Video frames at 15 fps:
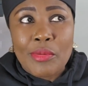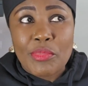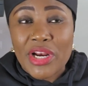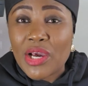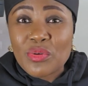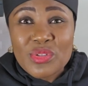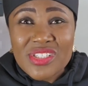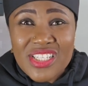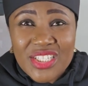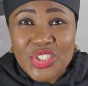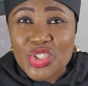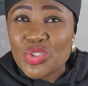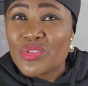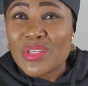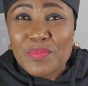But I would say
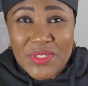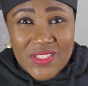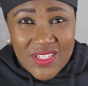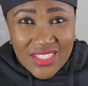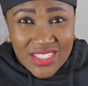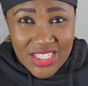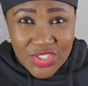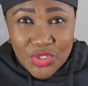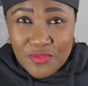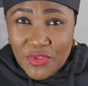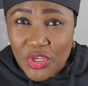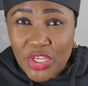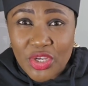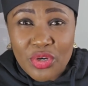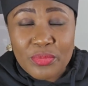choose a percentage of
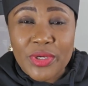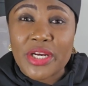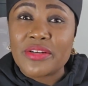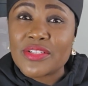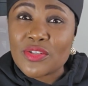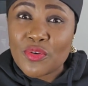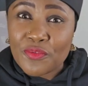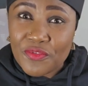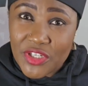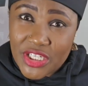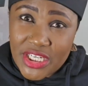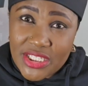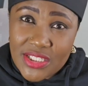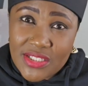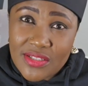your income that is
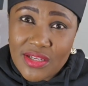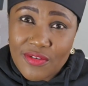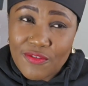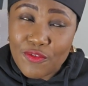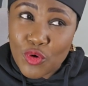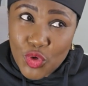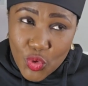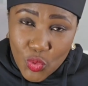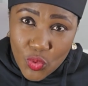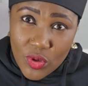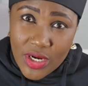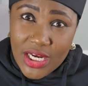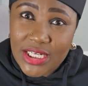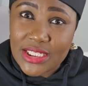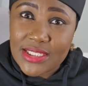convenient for you
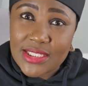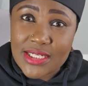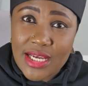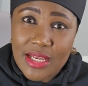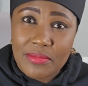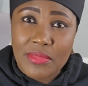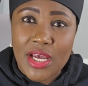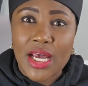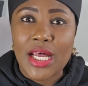at this time,